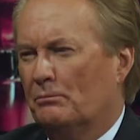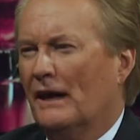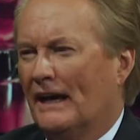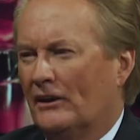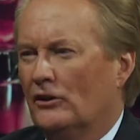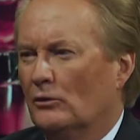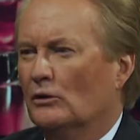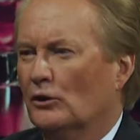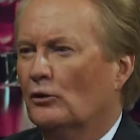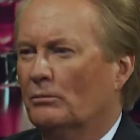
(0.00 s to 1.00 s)
back at you a
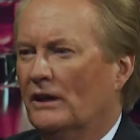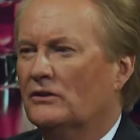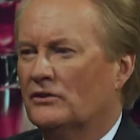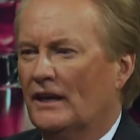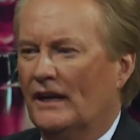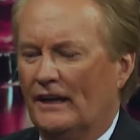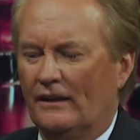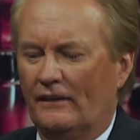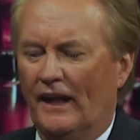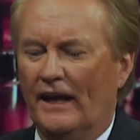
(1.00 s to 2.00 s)
little bit,
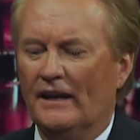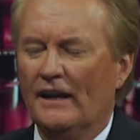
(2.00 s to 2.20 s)
saying that